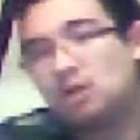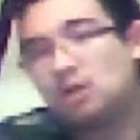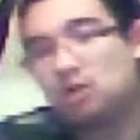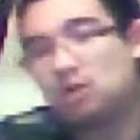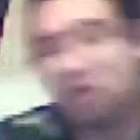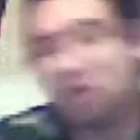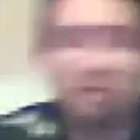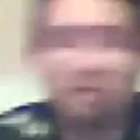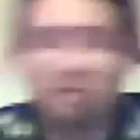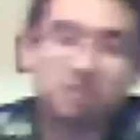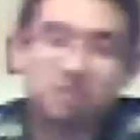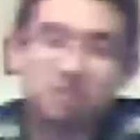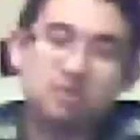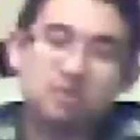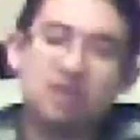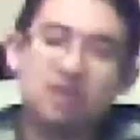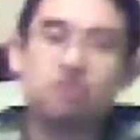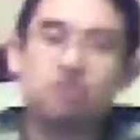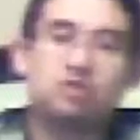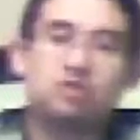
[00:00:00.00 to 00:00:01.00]
Looks
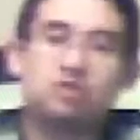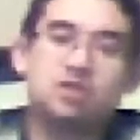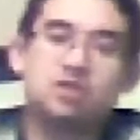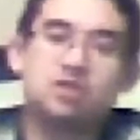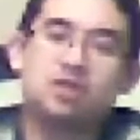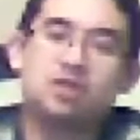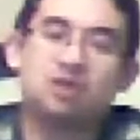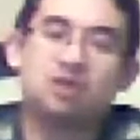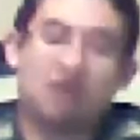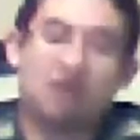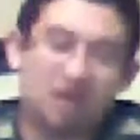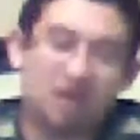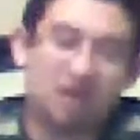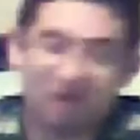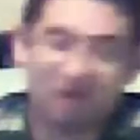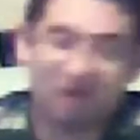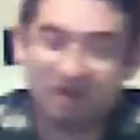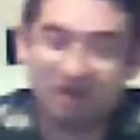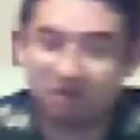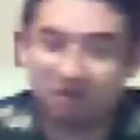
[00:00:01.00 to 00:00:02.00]
interesting. I
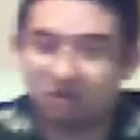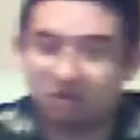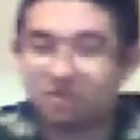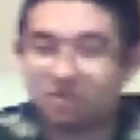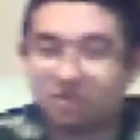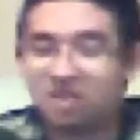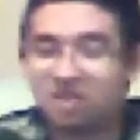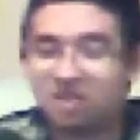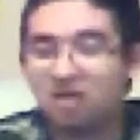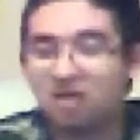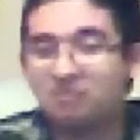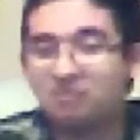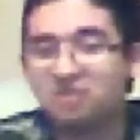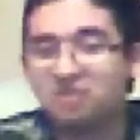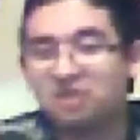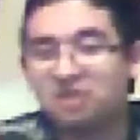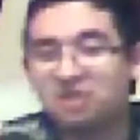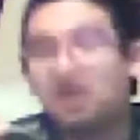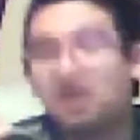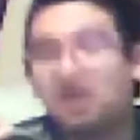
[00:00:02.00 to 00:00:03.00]
like the
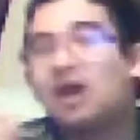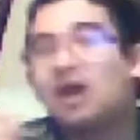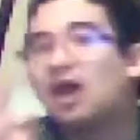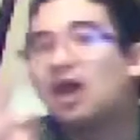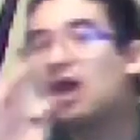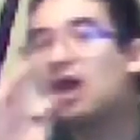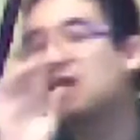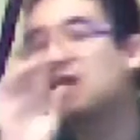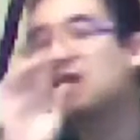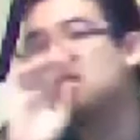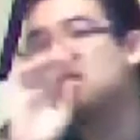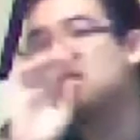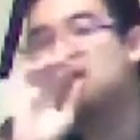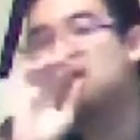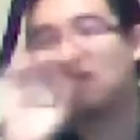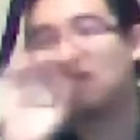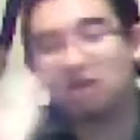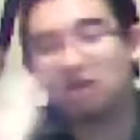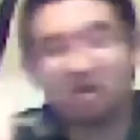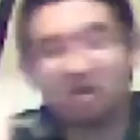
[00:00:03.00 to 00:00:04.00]
concepts, and
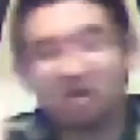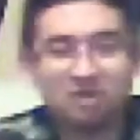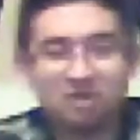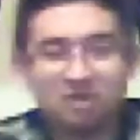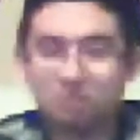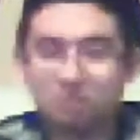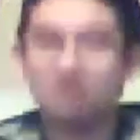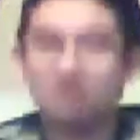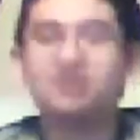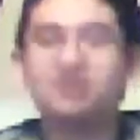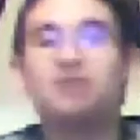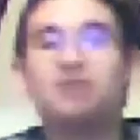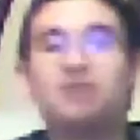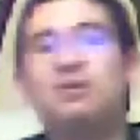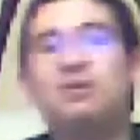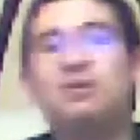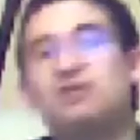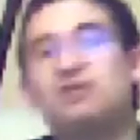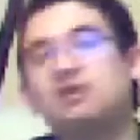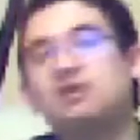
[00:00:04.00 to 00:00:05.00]
I, I just want to see
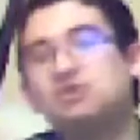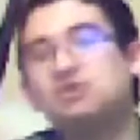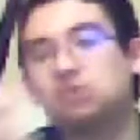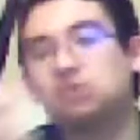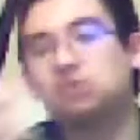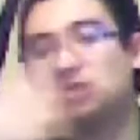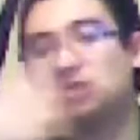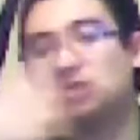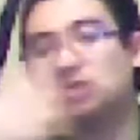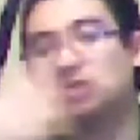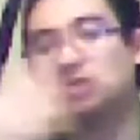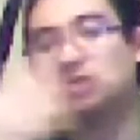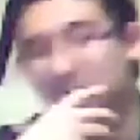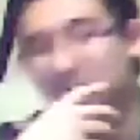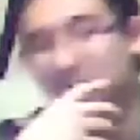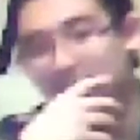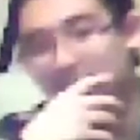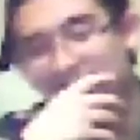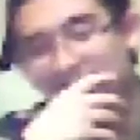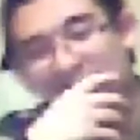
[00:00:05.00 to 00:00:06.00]
where it goes. Really.
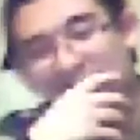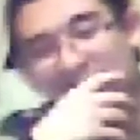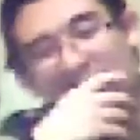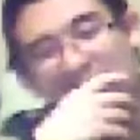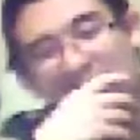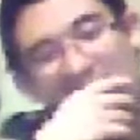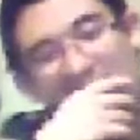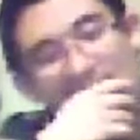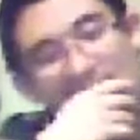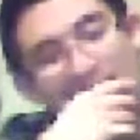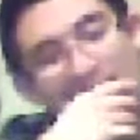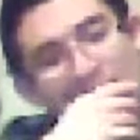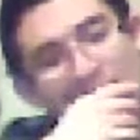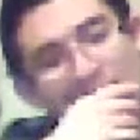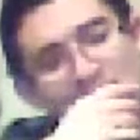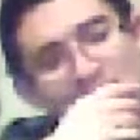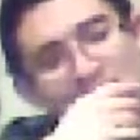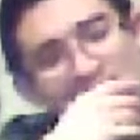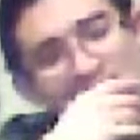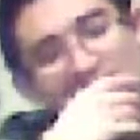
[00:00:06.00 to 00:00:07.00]

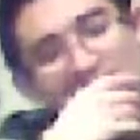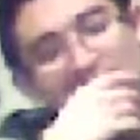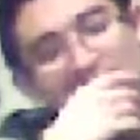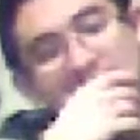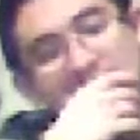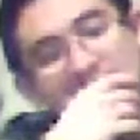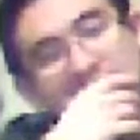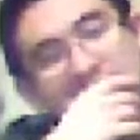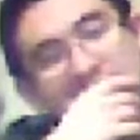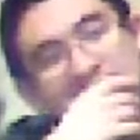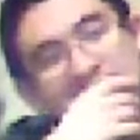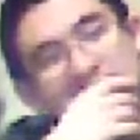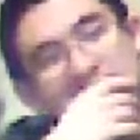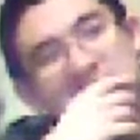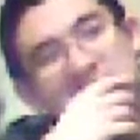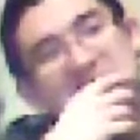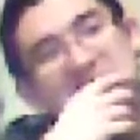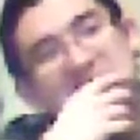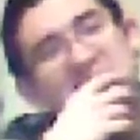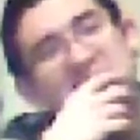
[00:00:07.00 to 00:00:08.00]
Um. What else?
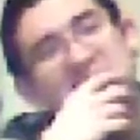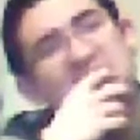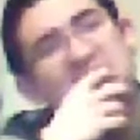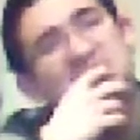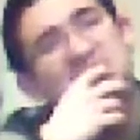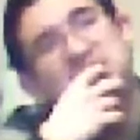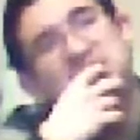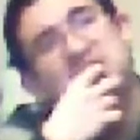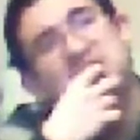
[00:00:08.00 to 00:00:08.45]
Cause like,